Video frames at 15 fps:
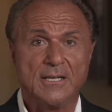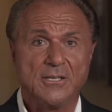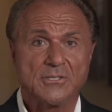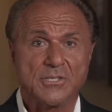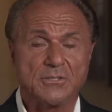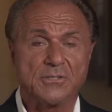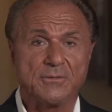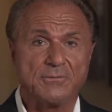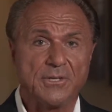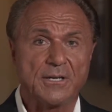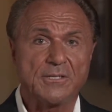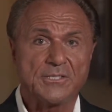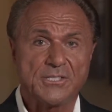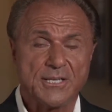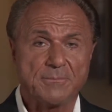So the
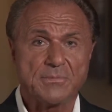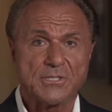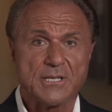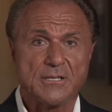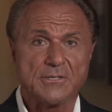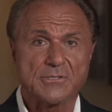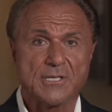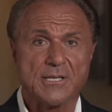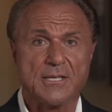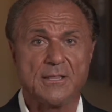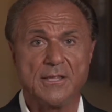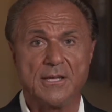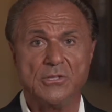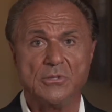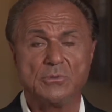very stem cells
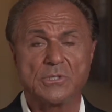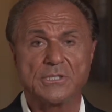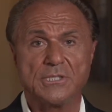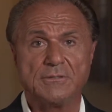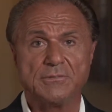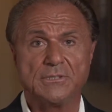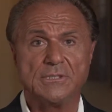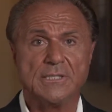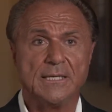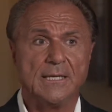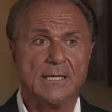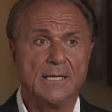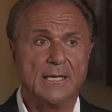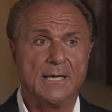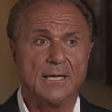that you were given
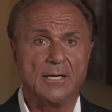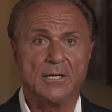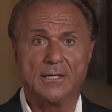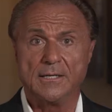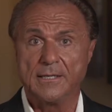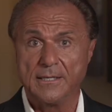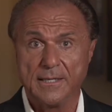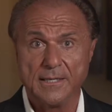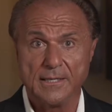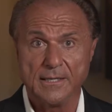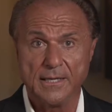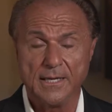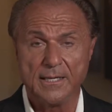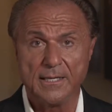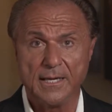uh,
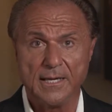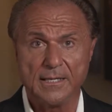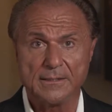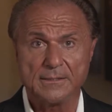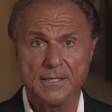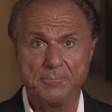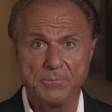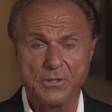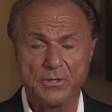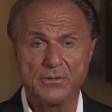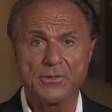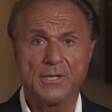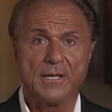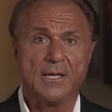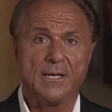at
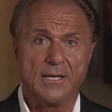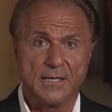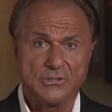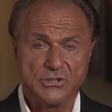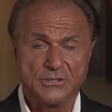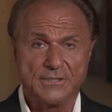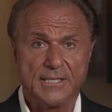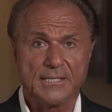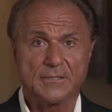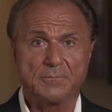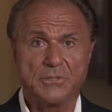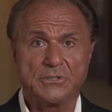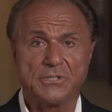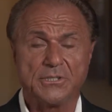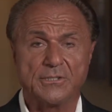birth, a genetic
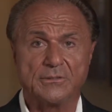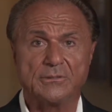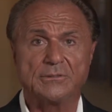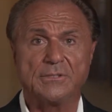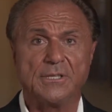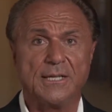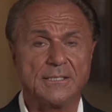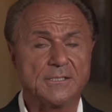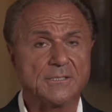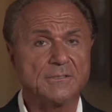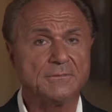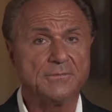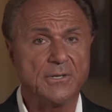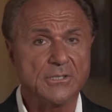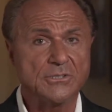material that
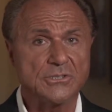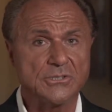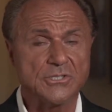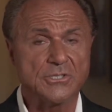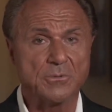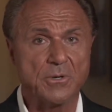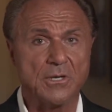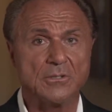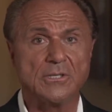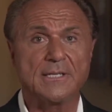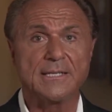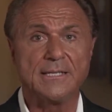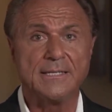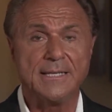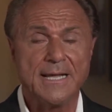isn't functioning so well,
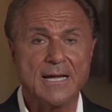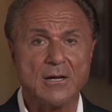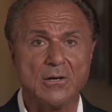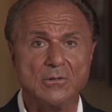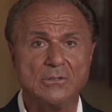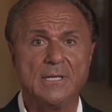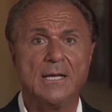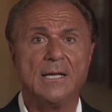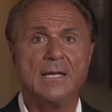can now